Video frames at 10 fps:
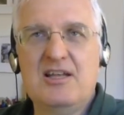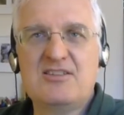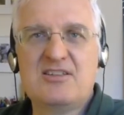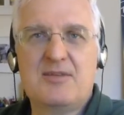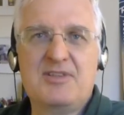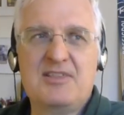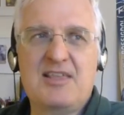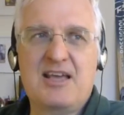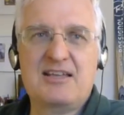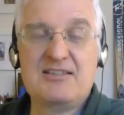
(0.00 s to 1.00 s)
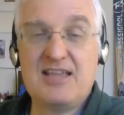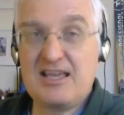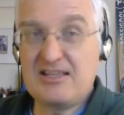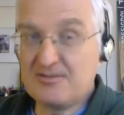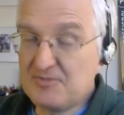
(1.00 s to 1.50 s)
It's something that can
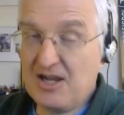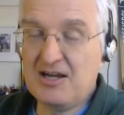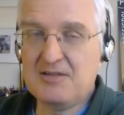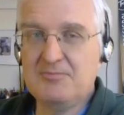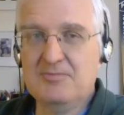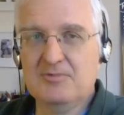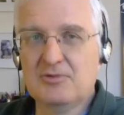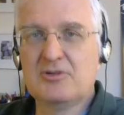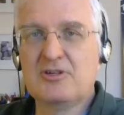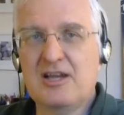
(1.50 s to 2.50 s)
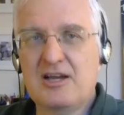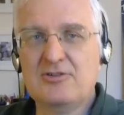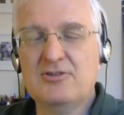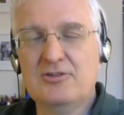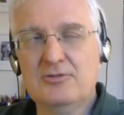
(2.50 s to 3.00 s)
take some time learning
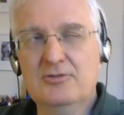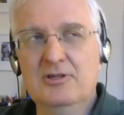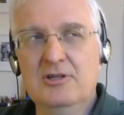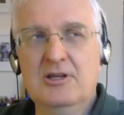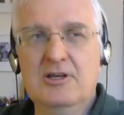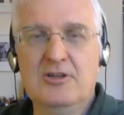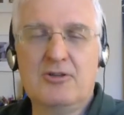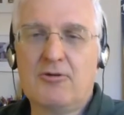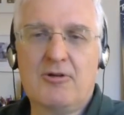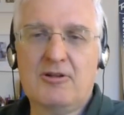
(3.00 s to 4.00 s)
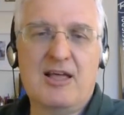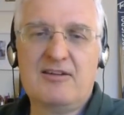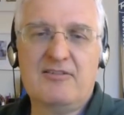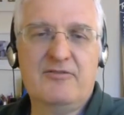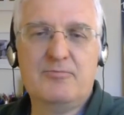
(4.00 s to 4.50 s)
how to do. There are a
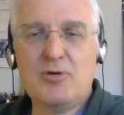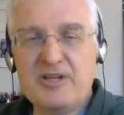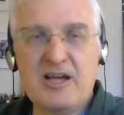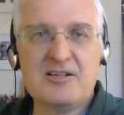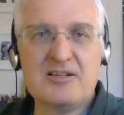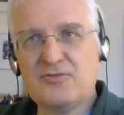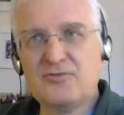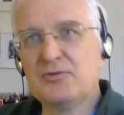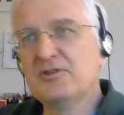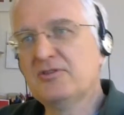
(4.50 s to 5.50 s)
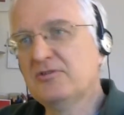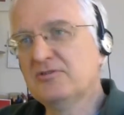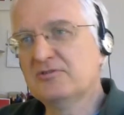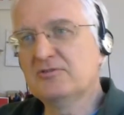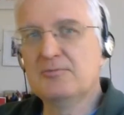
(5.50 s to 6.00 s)
lot of modalities for it.
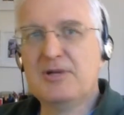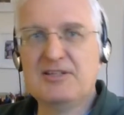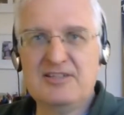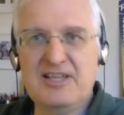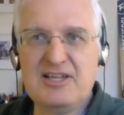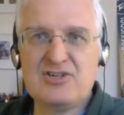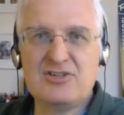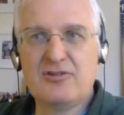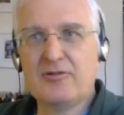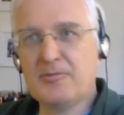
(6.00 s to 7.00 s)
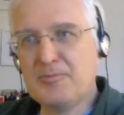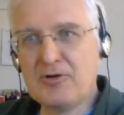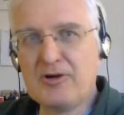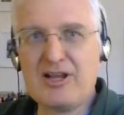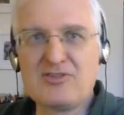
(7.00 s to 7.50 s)
There's, meditation, there are
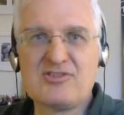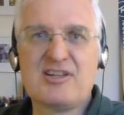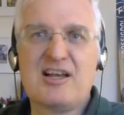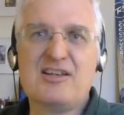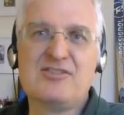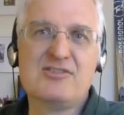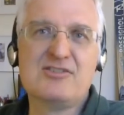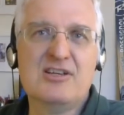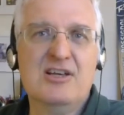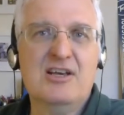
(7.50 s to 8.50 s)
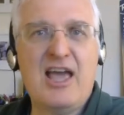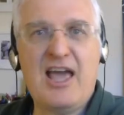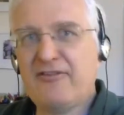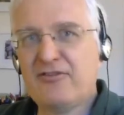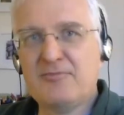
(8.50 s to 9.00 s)
mirror exercises,
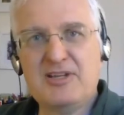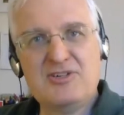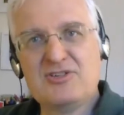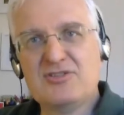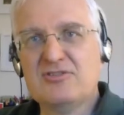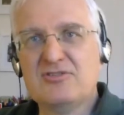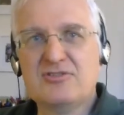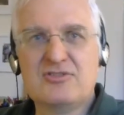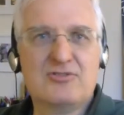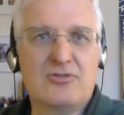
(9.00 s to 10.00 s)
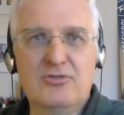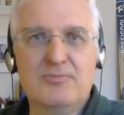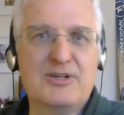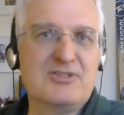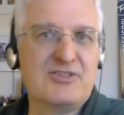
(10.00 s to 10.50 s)
affirmations, there's a
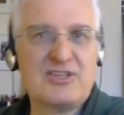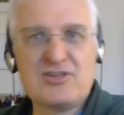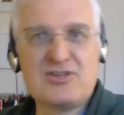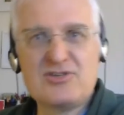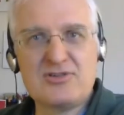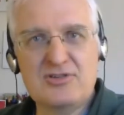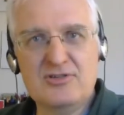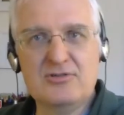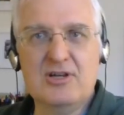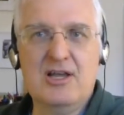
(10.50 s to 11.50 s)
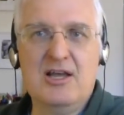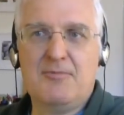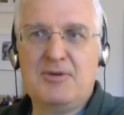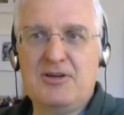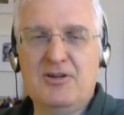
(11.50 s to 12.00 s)
whole bunch of things you can do.
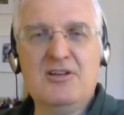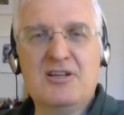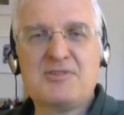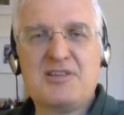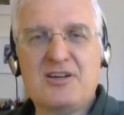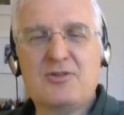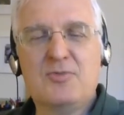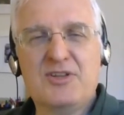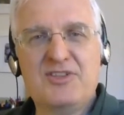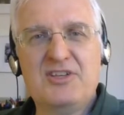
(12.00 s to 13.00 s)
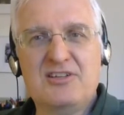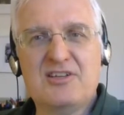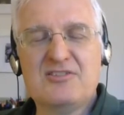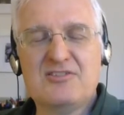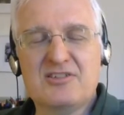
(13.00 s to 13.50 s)
But it all comes down to one thing,
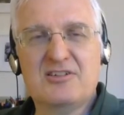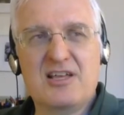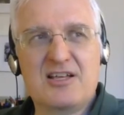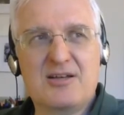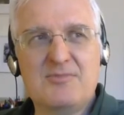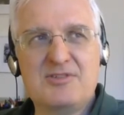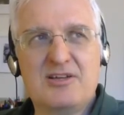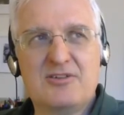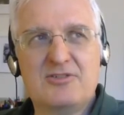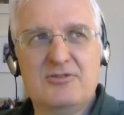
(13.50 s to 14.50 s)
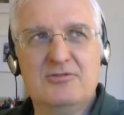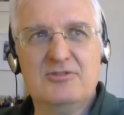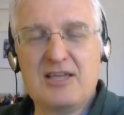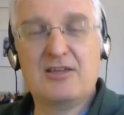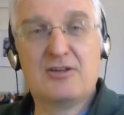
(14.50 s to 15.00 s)
doesn't it? It comes down to
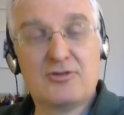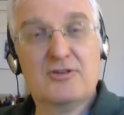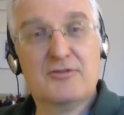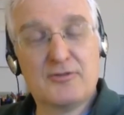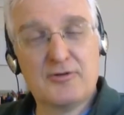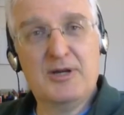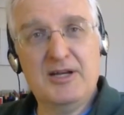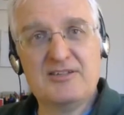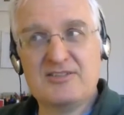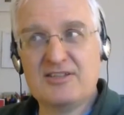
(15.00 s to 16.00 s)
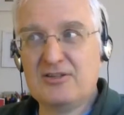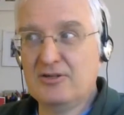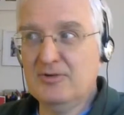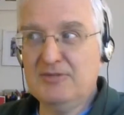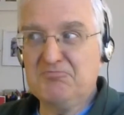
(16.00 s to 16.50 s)
taking control of your own mind and saying,
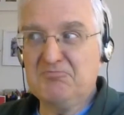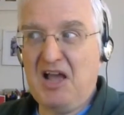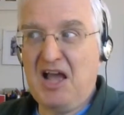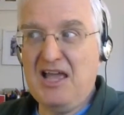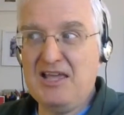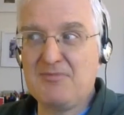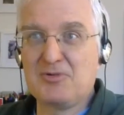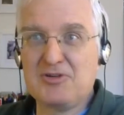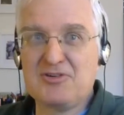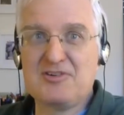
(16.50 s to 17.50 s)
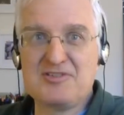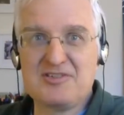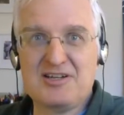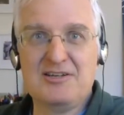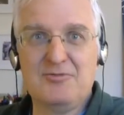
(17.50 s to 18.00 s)
you know what? I am going to
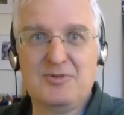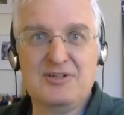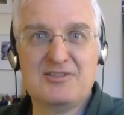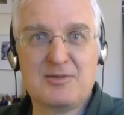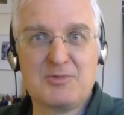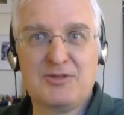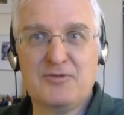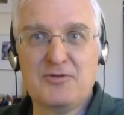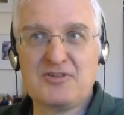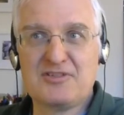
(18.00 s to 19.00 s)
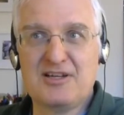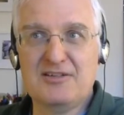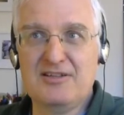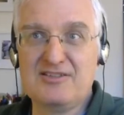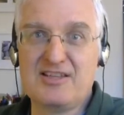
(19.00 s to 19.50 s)
decide what it is I'm going to focus
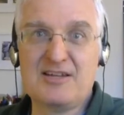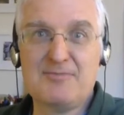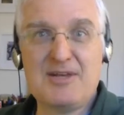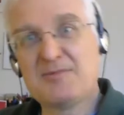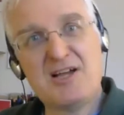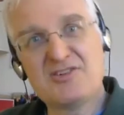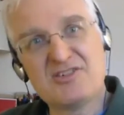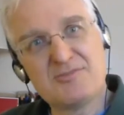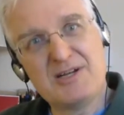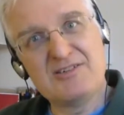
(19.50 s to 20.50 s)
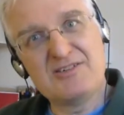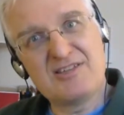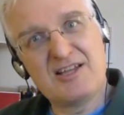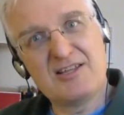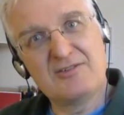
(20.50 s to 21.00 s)
on instead of my subconscious mind
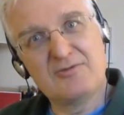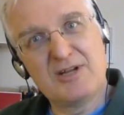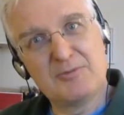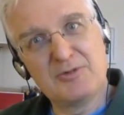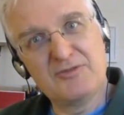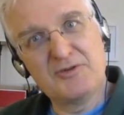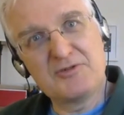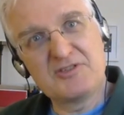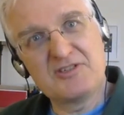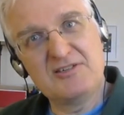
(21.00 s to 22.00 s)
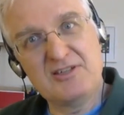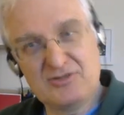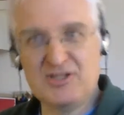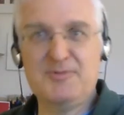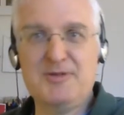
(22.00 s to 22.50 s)
deciding what I'm going to focus on.
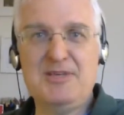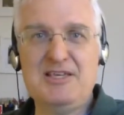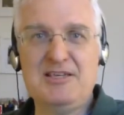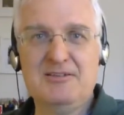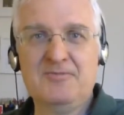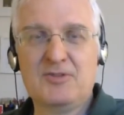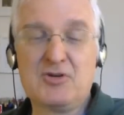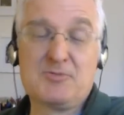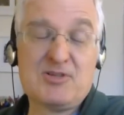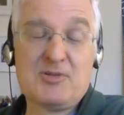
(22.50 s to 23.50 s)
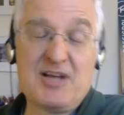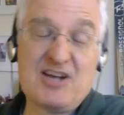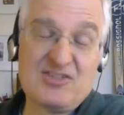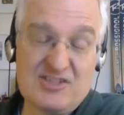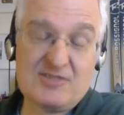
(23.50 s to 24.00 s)
It's going to be me. Of course, my
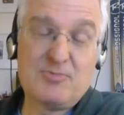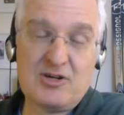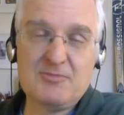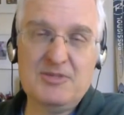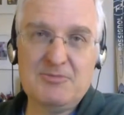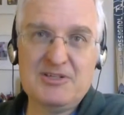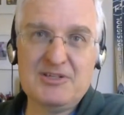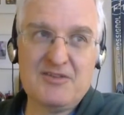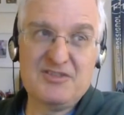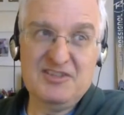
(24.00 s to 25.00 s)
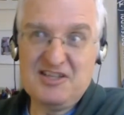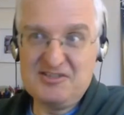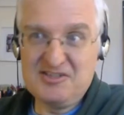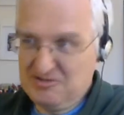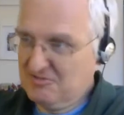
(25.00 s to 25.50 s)
subconscious is part of me, but
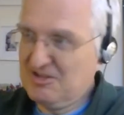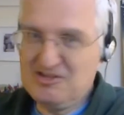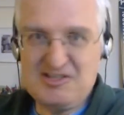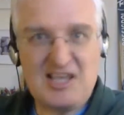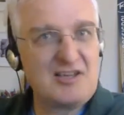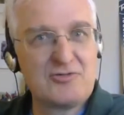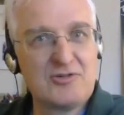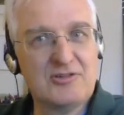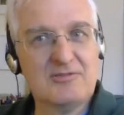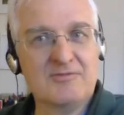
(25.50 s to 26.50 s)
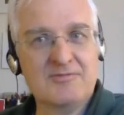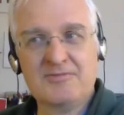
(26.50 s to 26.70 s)
nevertheless, it's just taking control.